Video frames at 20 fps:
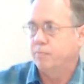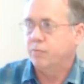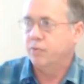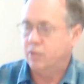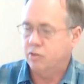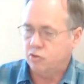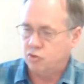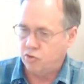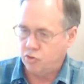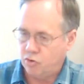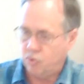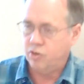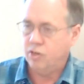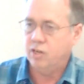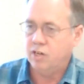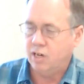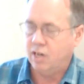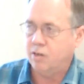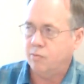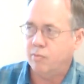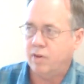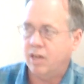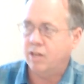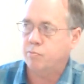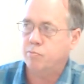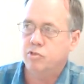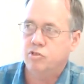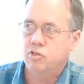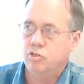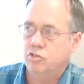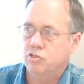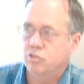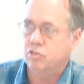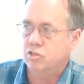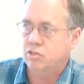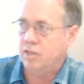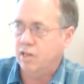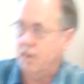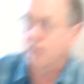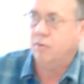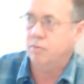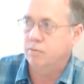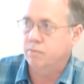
There's 39 math positions now.